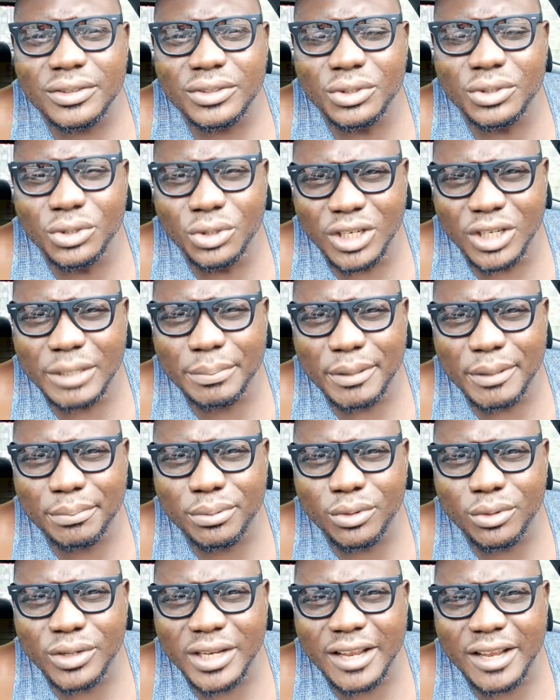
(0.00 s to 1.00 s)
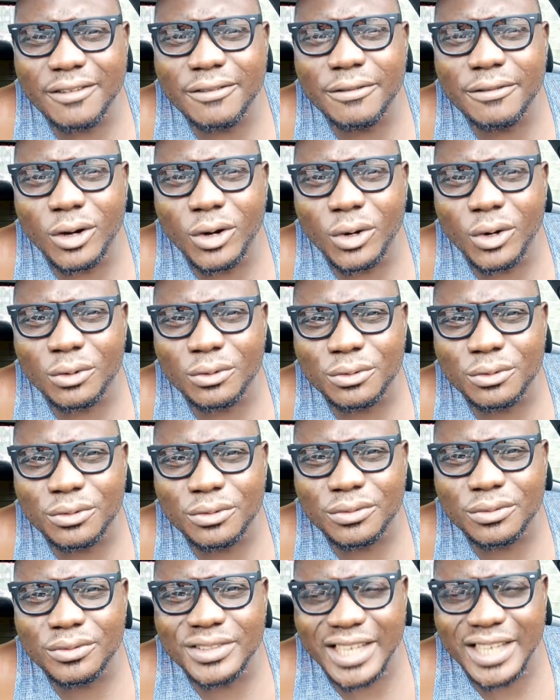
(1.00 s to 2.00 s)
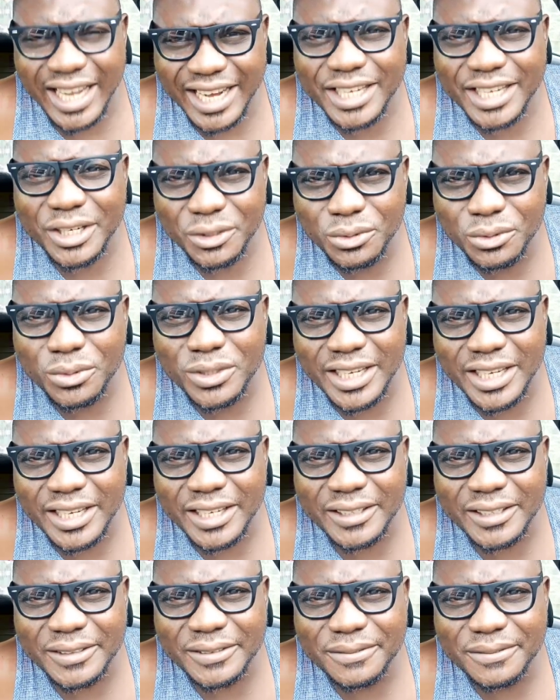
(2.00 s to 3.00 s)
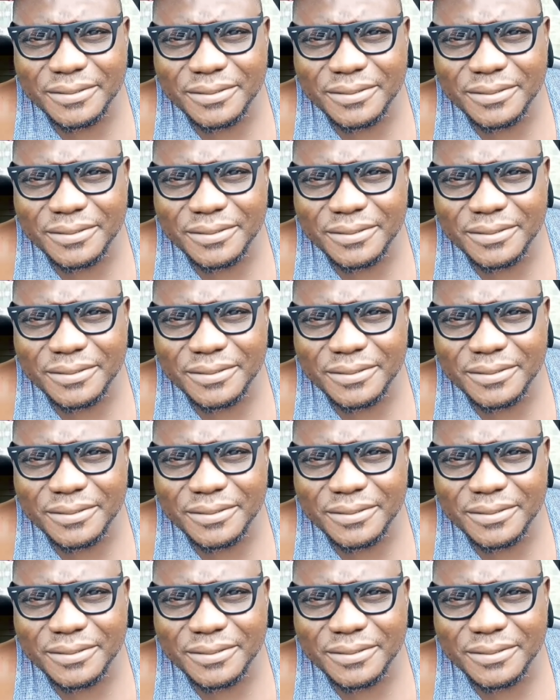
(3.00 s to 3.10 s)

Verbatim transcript: You know the people involved. They are in the UK.